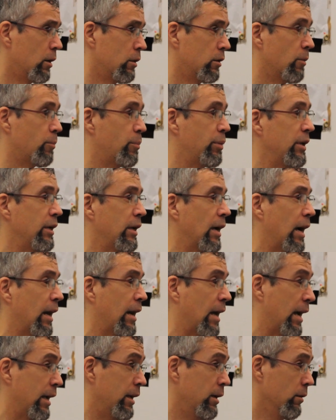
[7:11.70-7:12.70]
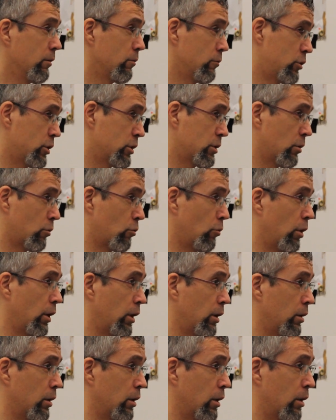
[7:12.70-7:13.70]
the PRI, which is the
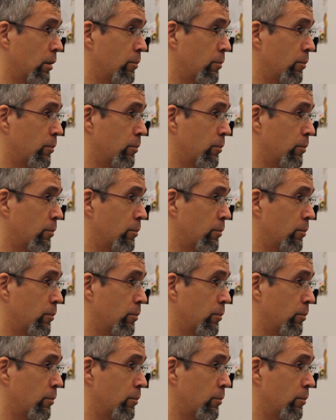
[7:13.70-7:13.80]
ruling